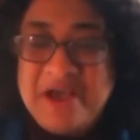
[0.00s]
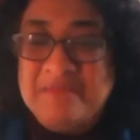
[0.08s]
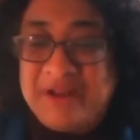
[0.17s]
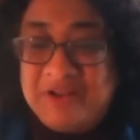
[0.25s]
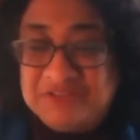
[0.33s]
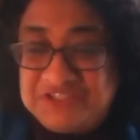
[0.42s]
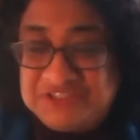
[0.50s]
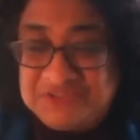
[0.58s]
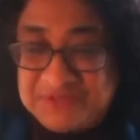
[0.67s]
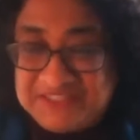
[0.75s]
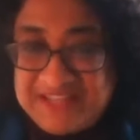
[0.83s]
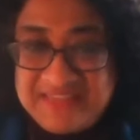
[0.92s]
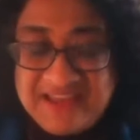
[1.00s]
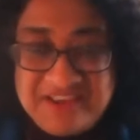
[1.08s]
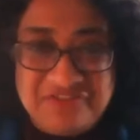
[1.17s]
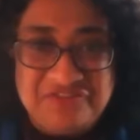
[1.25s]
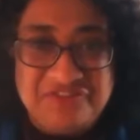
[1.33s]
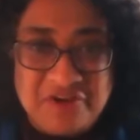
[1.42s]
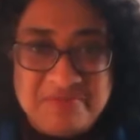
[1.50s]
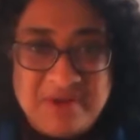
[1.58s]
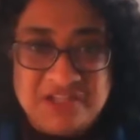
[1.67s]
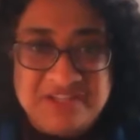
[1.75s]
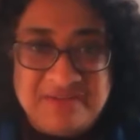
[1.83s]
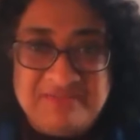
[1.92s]
But I also just want to say thank you so
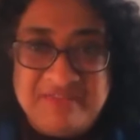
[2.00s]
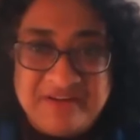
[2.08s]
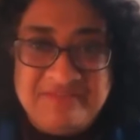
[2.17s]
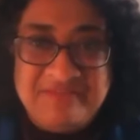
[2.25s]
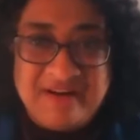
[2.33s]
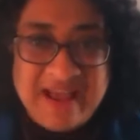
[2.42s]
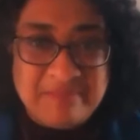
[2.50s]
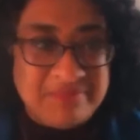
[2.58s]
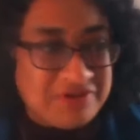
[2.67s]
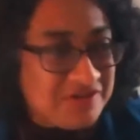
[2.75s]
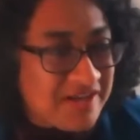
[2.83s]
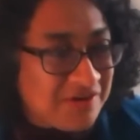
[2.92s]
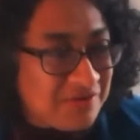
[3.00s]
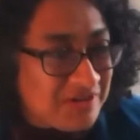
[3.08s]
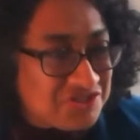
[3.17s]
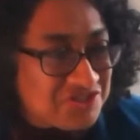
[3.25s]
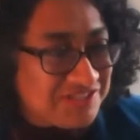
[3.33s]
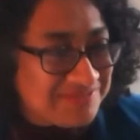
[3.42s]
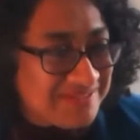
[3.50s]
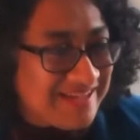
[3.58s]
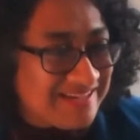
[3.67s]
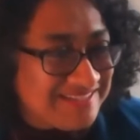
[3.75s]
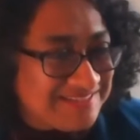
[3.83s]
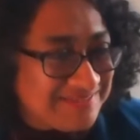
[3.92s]
much. And I'm very, very happy to take questions with
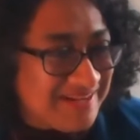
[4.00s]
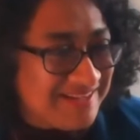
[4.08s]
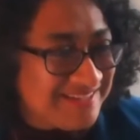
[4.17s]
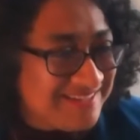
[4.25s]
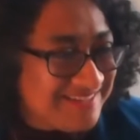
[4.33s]
that as well.